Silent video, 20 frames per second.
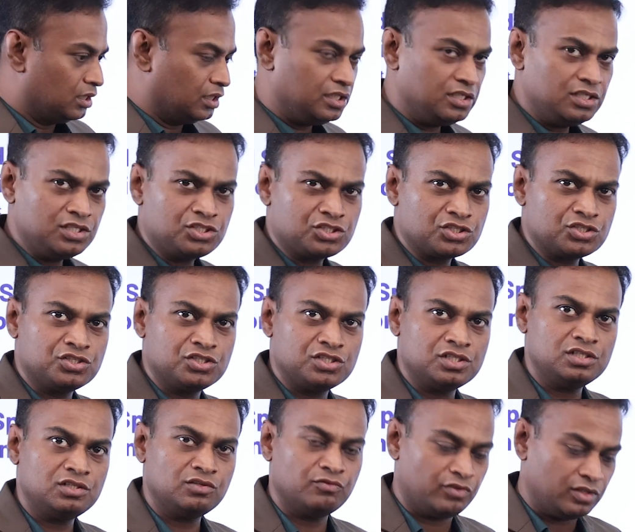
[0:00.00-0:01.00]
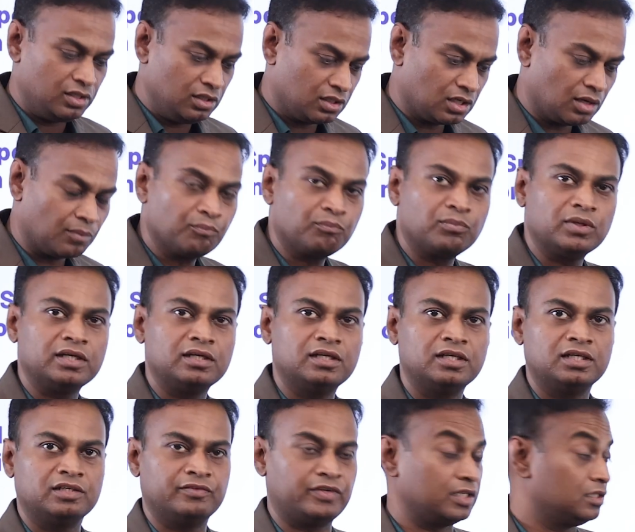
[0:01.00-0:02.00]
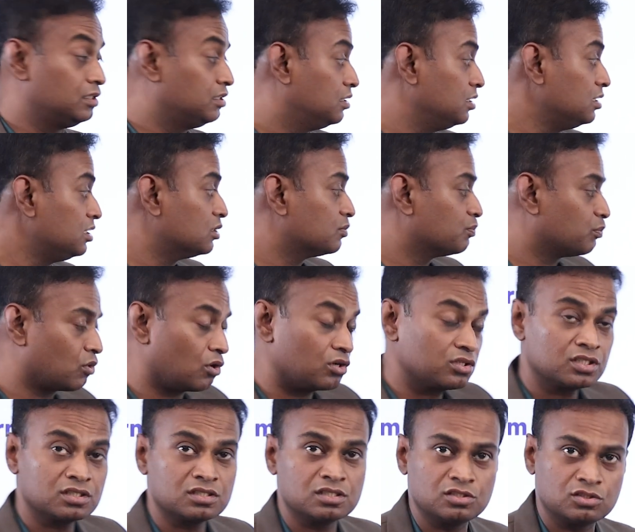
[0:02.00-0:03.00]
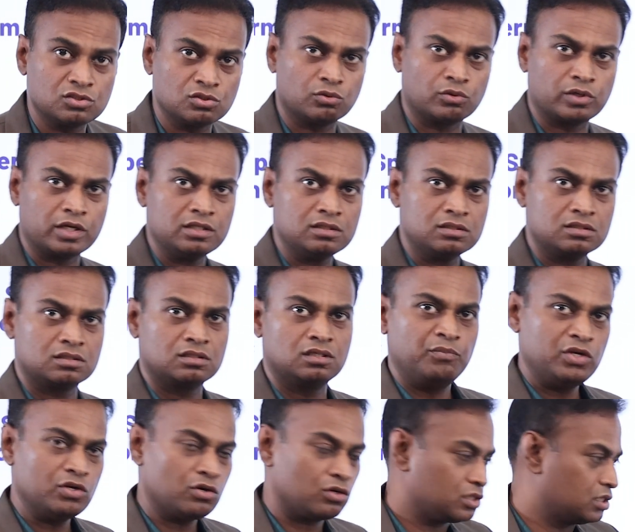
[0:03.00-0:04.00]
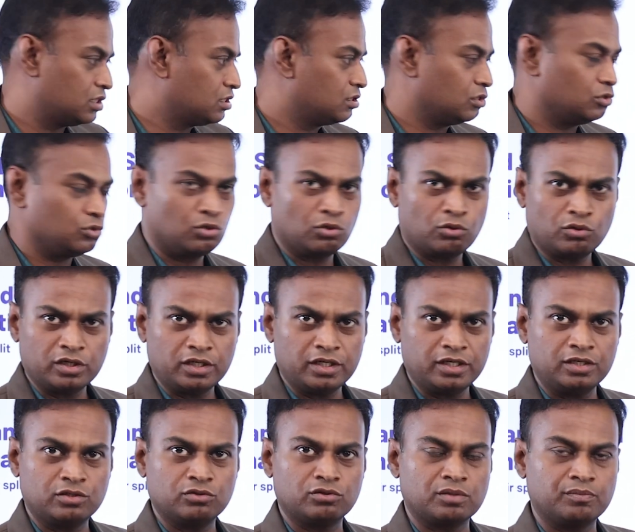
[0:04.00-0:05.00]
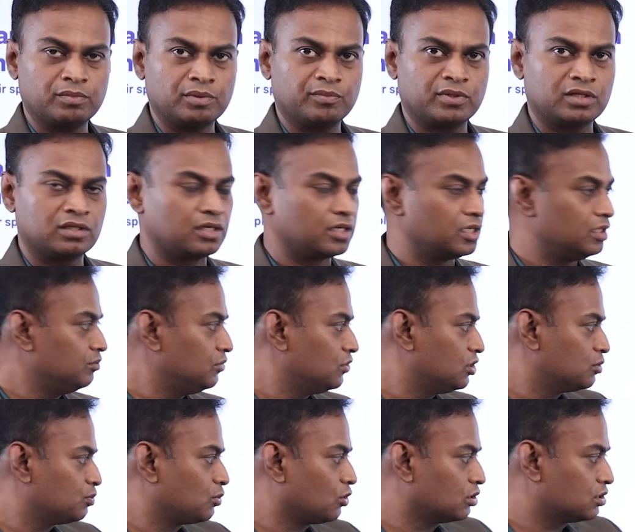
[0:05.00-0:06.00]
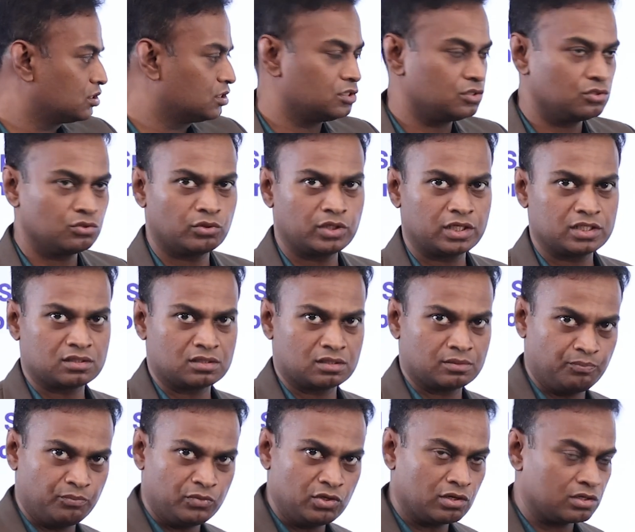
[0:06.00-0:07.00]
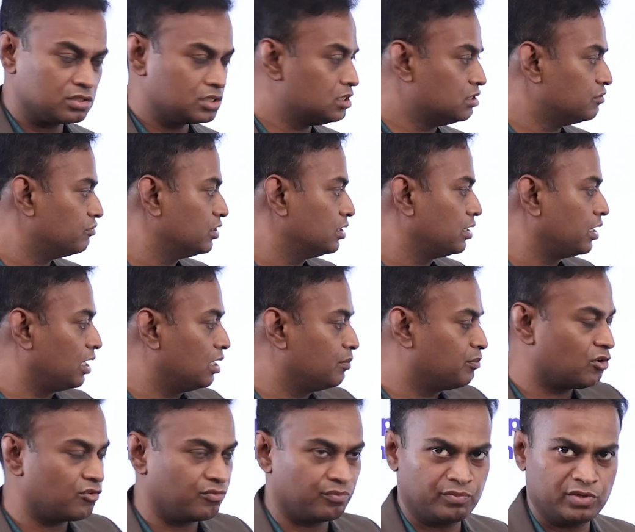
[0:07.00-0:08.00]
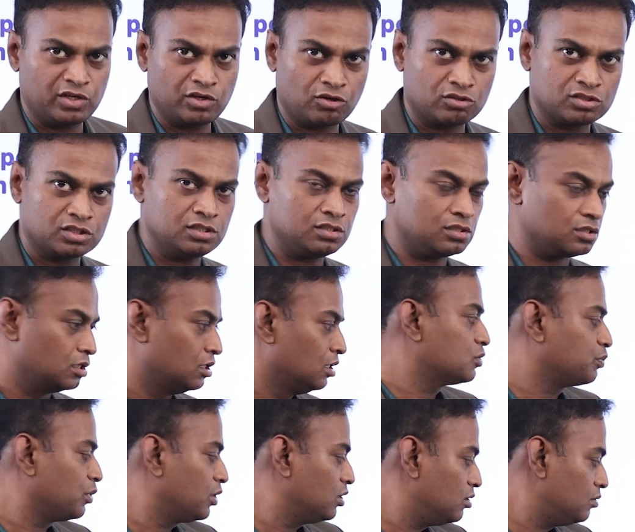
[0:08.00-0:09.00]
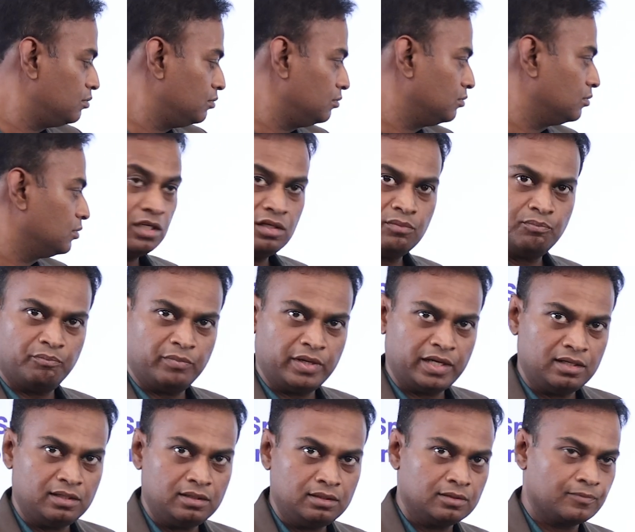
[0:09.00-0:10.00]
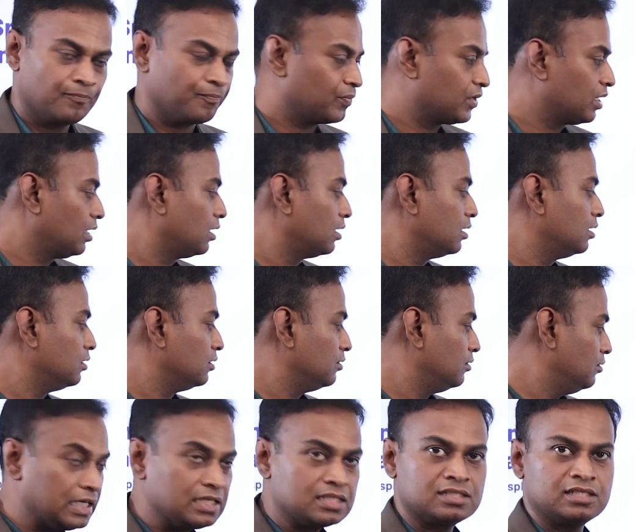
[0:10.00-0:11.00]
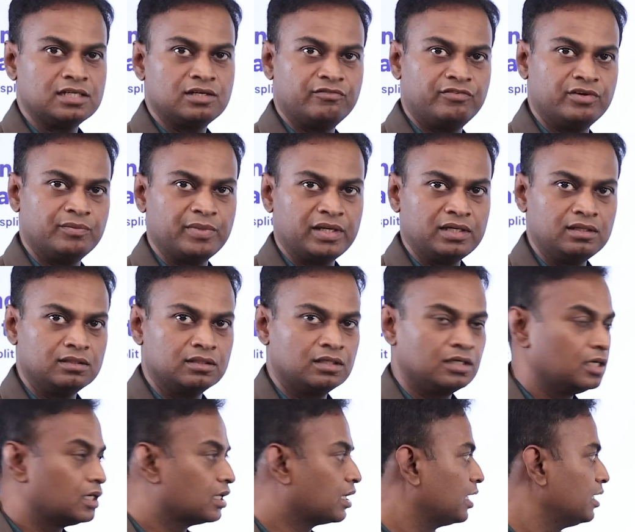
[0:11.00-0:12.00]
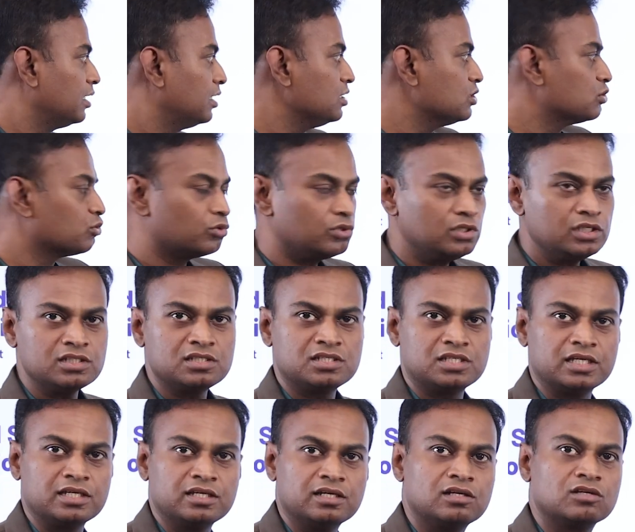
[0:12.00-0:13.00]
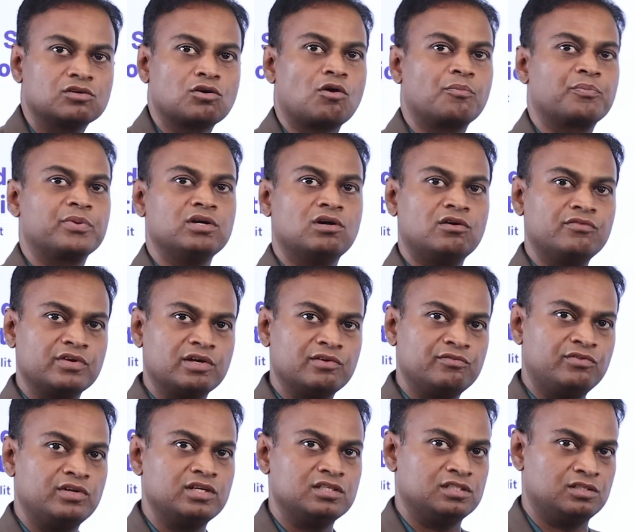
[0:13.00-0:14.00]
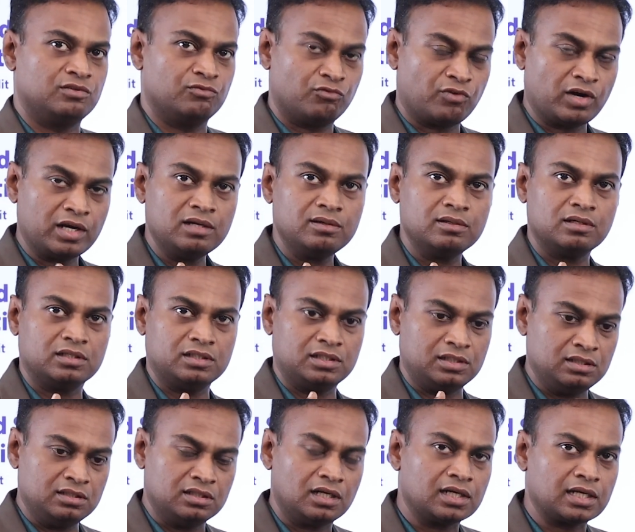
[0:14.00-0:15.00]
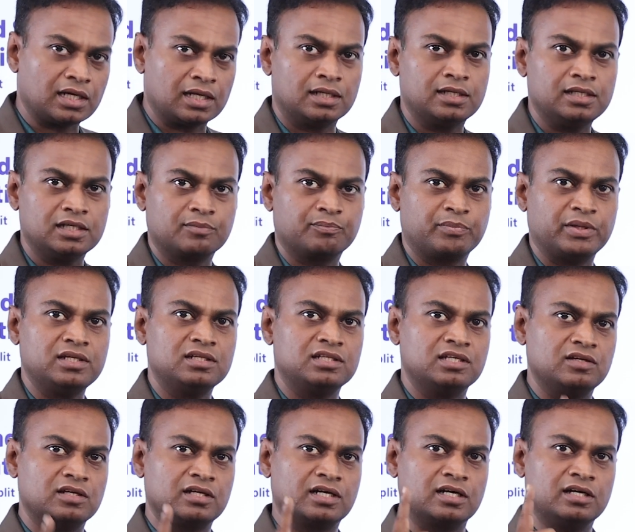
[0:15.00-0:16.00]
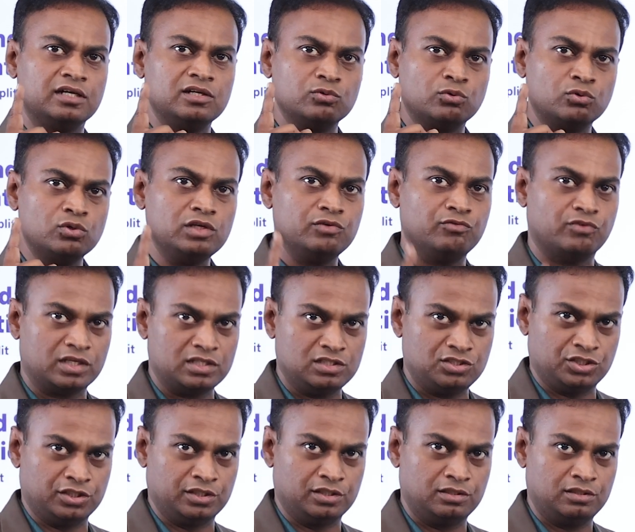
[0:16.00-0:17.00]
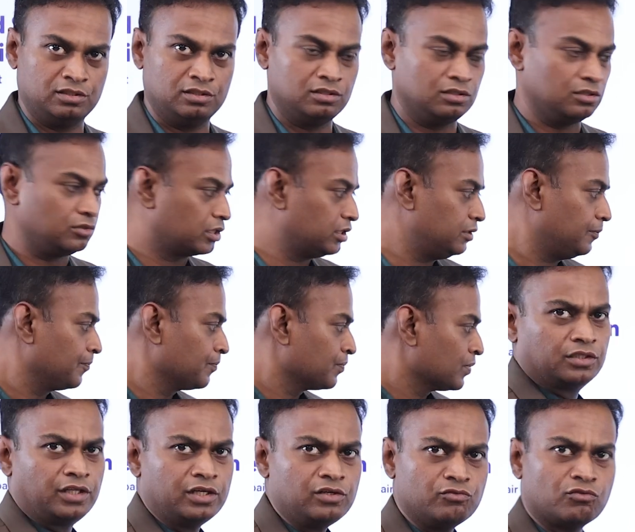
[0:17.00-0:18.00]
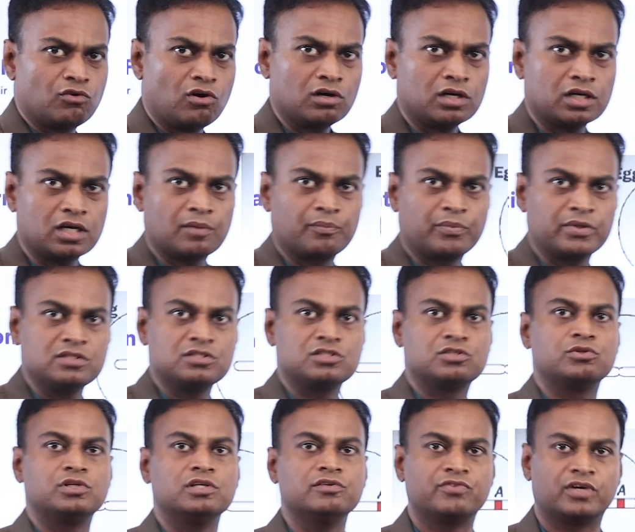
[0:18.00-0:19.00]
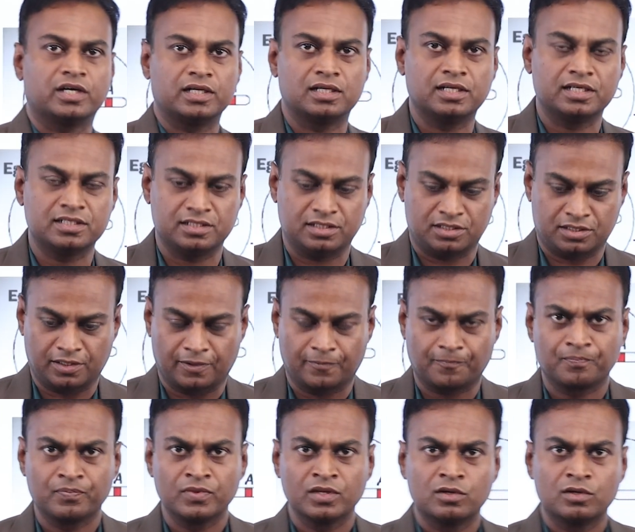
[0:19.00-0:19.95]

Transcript: Each gene will completely divide. This process is known as meiosis. You don't need to remember the name. This process is known as meiosis. With the help of meiosis, sperm in men and eggs in women contains only single copy of every gene. One in that allelic pair, they will contain only one gene. Okay. Then what happens during fertilization?